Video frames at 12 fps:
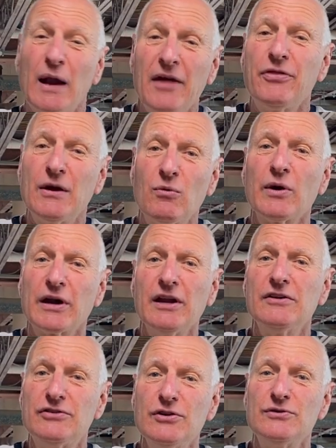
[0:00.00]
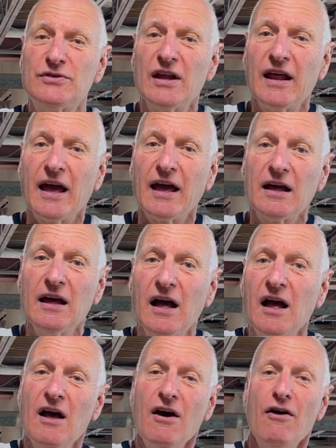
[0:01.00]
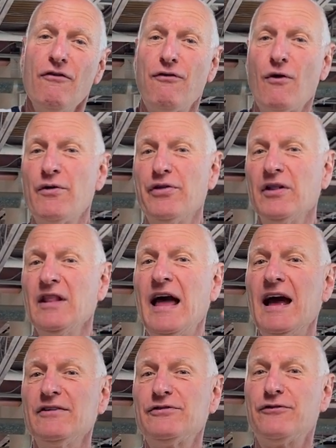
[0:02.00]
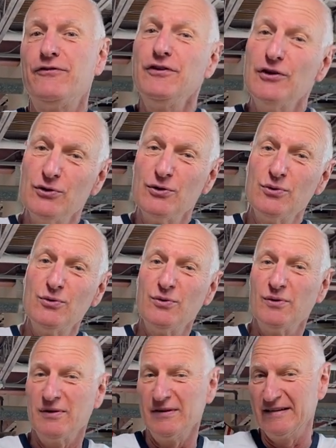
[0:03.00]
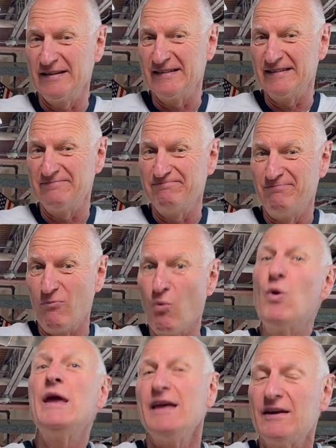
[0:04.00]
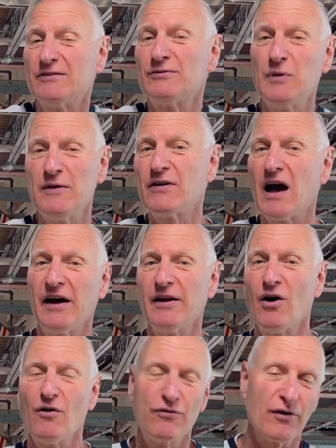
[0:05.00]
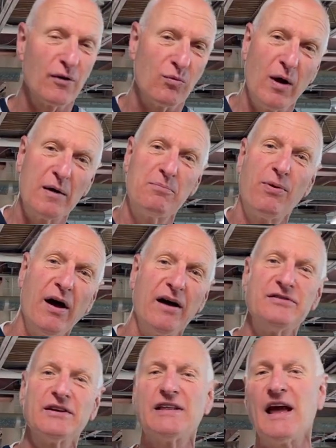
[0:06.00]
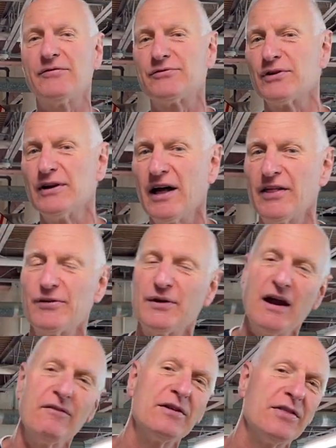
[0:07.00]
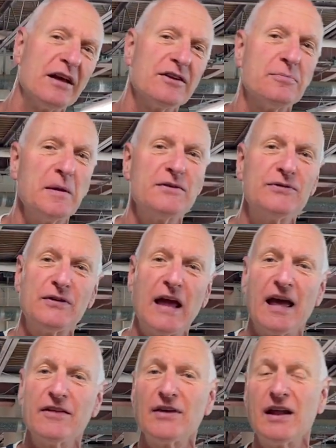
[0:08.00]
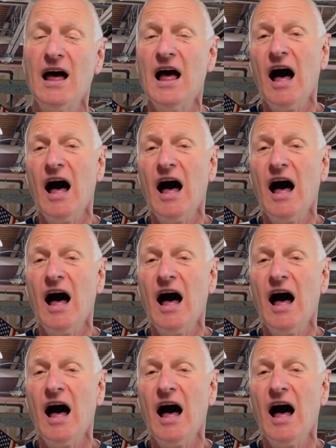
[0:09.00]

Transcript: I think we're gonna do today. For the last few weeks, we've gone over one project after another and everything has been sanded.